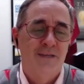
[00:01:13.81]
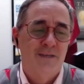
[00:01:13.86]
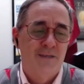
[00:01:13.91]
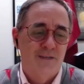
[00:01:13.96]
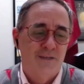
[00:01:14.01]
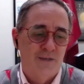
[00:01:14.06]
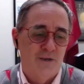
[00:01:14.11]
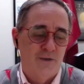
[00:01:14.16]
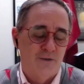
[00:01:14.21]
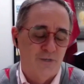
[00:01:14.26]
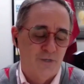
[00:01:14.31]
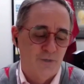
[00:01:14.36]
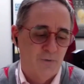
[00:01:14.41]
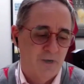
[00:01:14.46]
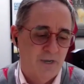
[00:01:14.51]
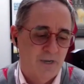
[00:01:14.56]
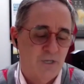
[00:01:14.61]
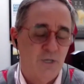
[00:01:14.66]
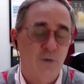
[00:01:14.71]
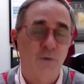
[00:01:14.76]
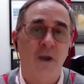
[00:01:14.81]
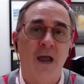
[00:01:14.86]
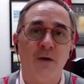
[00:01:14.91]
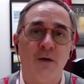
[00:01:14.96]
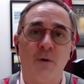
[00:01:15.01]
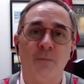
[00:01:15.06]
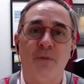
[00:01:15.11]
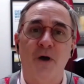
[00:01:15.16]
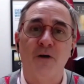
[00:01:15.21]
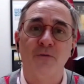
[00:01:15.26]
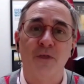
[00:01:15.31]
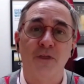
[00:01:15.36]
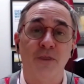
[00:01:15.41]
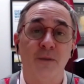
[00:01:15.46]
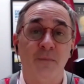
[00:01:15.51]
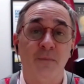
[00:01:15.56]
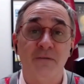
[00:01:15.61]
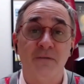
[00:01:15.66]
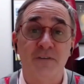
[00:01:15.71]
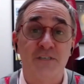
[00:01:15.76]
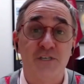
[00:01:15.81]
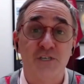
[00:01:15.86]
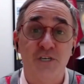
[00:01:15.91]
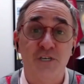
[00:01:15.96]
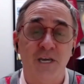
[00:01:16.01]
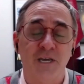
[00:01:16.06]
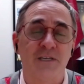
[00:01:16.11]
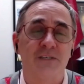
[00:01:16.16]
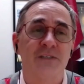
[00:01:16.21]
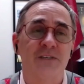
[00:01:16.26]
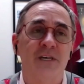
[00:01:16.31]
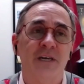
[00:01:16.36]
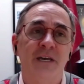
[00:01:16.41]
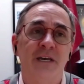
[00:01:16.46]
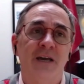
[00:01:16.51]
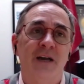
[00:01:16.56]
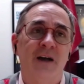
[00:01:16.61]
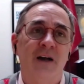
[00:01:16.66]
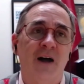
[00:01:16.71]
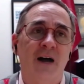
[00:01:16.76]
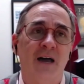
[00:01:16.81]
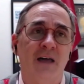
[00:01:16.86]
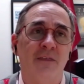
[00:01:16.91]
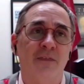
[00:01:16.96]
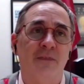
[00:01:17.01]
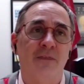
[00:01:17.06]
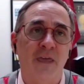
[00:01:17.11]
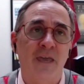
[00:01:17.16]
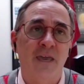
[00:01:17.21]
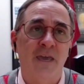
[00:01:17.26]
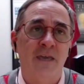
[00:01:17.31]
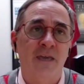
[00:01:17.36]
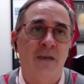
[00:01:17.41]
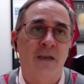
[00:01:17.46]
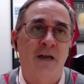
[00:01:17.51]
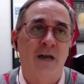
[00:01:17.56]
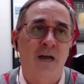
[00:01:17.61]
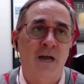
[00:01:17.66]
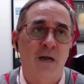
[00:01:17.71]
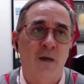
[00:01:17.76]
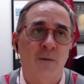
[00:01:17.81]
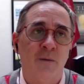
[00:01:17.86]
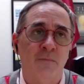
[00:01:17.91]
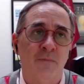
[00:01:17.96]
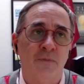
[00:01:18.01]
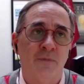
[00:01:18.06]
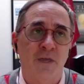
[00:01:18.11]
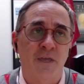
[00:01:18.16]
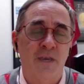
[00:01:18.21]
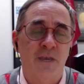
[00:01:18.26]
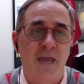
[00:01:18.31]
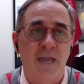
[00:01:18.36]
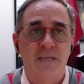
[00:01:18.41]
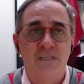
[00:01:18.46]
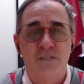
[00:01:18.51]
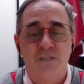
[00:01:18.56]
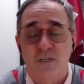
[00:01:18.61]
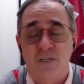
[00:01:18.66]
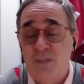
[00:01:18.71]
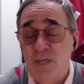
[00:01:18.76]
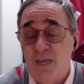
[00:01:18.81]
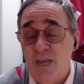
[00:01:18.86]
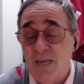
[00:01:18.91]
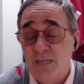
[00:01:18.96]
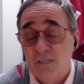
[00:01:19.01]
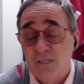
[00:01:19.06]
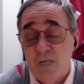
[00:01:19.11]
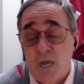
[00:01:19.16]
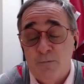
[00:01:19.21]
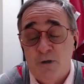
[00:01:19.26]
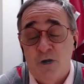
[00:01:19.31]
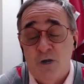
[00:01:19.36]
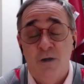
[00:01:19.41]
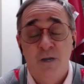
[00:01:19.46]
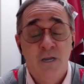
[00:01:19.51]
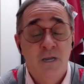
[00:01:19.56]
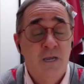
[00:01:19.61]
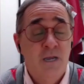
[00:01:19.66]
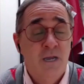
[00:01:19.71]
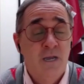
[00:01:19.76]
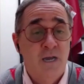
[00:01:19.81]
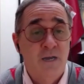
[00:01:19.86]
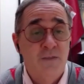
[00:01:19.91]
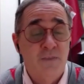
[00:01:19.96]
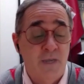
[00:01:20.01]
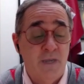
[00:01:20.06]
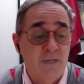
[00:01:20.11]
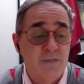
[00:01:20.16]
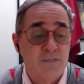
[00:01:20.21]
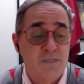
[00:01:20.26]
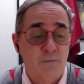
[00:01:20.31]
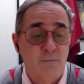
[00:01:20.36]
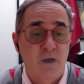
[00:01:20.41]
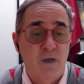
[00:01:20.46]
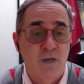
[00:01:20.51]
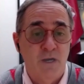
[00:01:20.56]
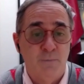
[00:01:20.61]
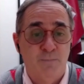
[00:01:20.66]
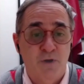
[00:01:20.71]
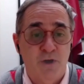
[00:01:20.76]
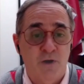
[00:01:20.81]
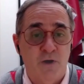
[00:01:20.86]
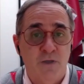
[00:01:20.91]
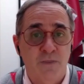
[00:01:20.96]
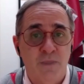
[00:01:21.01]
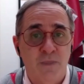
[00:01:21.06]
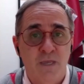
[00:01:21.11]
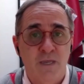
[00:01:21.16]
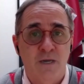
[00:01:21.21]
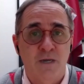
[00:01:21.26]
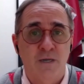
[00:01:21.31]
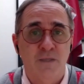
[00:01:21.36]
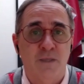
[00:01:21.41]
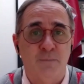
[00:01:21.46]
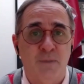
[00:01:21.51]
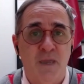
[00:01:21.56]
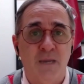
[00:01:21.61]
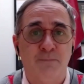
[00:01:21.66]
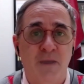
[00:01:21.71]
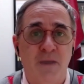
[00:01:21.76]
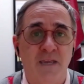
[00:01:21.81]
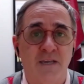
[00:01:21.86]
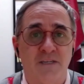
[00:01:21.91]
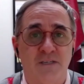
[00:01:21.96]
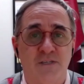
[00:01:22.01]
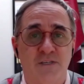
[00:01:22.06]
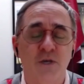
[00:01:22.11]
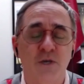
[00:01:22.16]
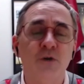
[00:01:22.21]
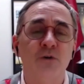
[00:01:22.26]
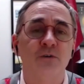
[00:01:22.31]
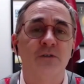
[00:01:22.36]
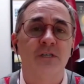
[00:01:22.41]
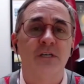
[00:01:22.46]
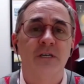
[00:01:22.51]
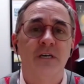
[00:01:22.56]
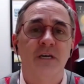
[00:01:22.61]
you know, you and I, you and I were both on the Memphis Chicks. Uh, then um, the next the next summer, uh, they needed somebody to put on the uh, the big pink suit,